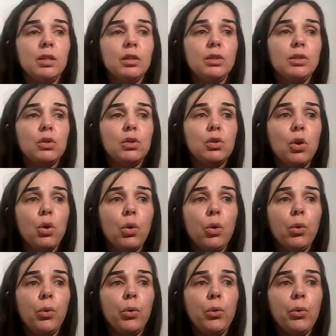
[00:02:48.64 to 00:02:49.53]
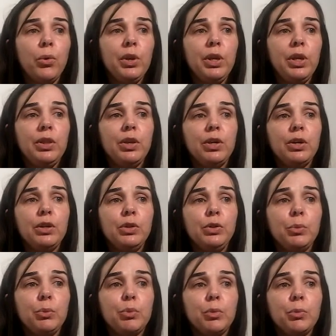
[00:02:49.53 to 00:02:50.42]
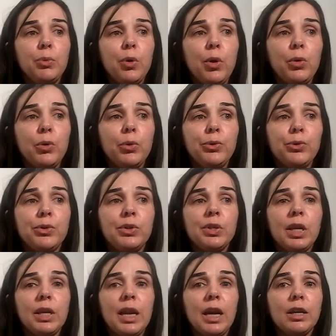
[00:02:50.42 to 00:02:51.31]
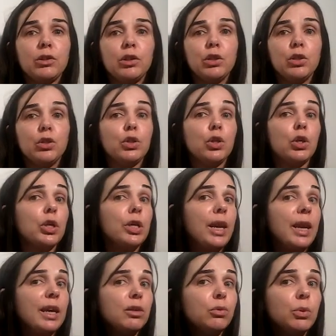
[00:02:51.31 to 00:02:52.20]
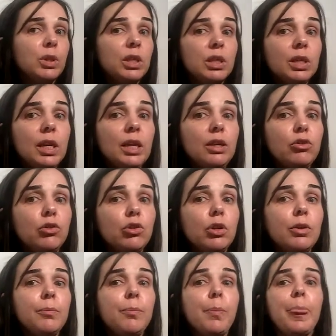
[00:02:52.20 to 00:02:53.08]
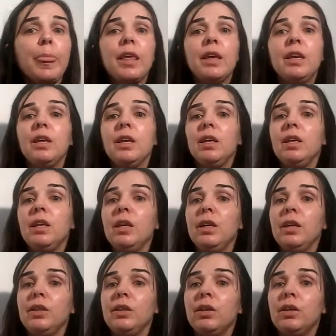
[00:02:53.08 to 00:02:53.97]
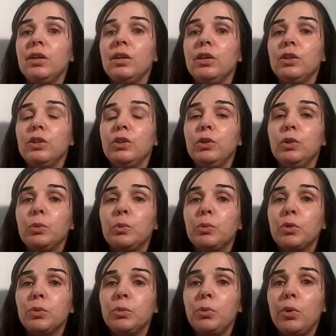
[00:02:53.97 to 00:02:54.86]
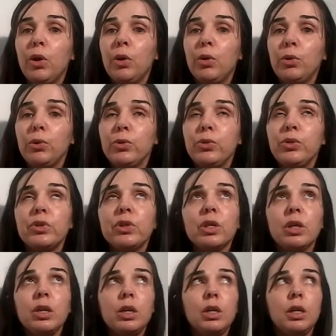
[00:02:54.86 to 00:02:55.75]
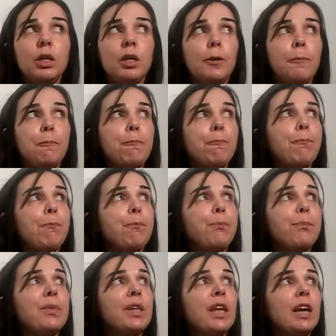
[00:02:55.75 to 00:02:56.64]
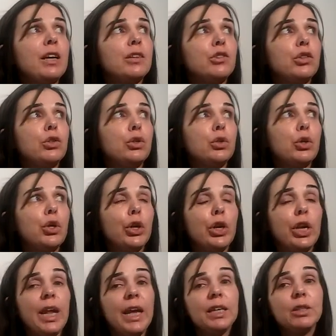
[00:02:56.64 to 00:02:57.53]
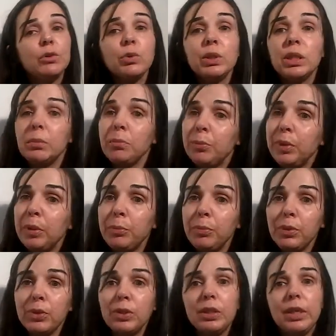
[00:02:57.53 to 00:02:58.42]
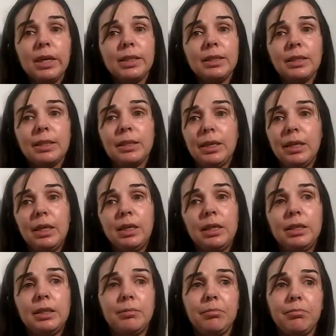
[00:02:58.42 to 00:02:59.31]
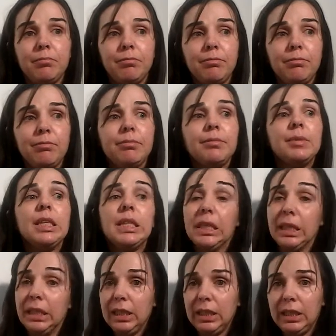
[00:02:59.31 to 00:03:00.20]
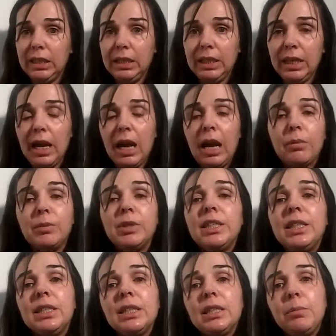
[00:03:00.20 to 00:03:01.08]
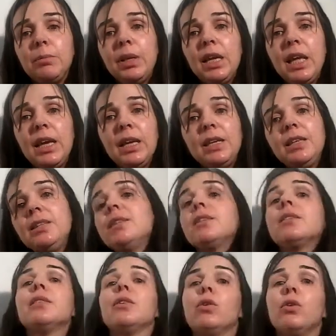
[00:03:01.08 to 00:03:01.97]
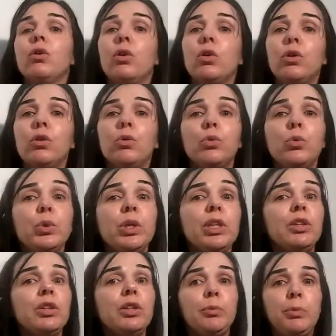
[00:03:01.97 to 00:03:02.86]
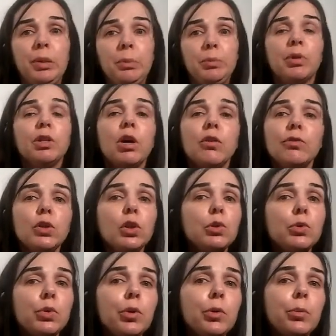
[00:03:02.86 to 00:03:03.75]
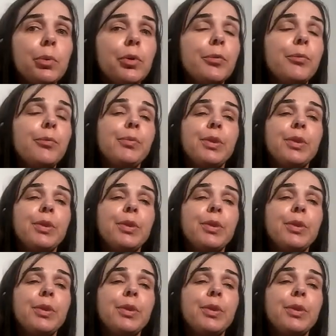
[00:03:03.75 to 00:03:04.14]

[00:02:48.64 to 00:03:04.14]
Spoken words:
So either you propose an action to connect with the nature, either you propose an action to connect with the people that are inhabiting the place or with the people of your group,